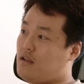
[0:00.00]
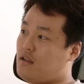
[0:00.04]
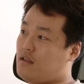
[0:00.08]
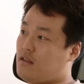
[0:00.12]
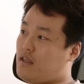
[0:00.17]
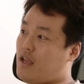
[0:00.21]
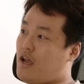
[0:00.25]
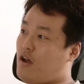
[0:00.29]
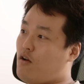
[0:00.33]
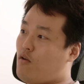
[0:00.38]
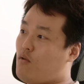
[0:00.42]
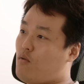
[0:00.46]

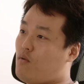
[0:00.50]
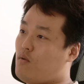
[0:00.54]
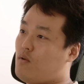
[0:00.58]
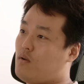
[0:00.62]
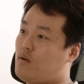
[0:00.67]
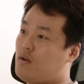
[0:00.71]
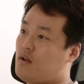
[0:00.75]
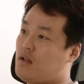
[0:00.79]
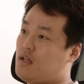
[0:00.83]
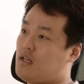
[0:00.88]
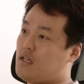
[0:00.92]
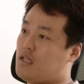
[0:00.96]
Now,
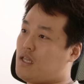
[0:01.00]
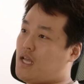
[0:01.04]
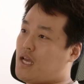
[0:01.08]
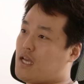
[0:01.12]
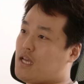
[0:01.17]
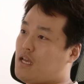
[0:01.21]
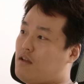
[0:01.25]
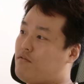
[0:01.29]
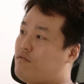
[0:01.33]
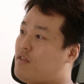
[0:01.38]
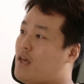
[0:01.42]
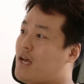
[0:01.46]

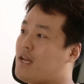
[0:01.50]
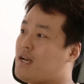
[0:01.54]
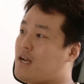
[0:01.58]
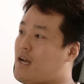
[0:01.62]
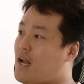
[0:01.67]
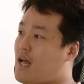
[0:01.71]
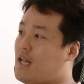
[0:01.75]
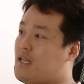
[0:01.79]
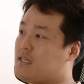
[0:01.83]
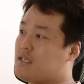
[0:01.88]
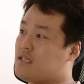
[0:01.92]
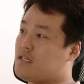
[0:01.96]
like if that
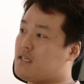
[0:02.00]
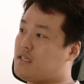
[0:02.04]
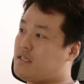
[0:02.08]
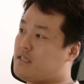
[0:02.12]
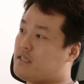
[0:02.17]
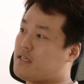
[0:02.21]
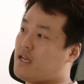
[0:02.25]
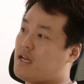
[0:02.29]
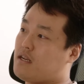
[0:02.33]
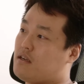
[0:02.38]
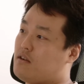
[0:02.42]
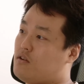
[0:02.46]

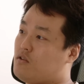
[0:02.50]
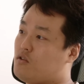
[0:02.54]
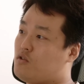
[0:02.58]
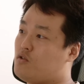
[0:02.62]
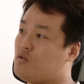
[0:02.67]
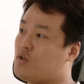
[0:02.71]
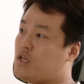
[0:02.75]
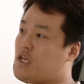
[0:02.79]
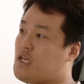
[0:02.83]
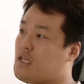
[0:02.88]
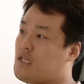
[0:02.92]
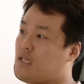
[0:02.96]
analysis had
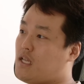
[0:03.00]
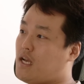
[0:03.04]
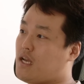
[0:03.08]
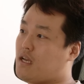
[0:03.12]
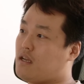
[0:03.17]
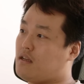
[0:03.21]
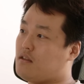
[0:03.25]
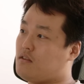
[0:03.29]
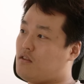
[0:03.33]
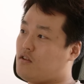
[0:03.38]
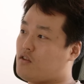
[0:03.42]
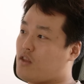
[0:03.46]
concluded
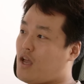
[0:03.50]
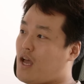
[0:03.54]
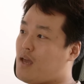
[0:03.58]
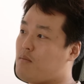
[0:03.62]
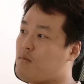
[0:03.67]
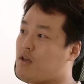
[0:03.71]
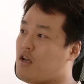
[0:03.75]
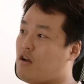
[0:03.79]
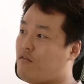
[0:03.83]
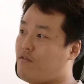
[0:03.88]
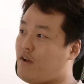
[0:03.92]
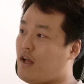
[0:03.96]
like the
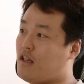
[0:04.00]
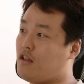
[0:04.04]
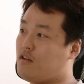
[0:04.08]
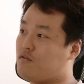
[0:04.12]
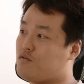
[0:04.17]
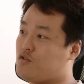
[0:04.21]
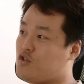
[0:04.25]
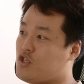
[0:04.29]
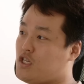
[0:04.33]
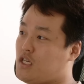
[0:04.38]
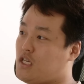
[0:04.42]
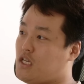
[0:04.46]
timing of
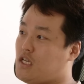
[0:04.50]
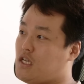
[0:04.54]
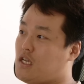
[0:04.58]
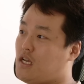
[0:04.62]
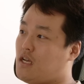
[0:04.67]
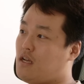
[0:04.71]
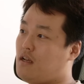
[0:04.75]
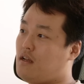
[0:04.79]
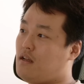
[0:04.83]
LFG,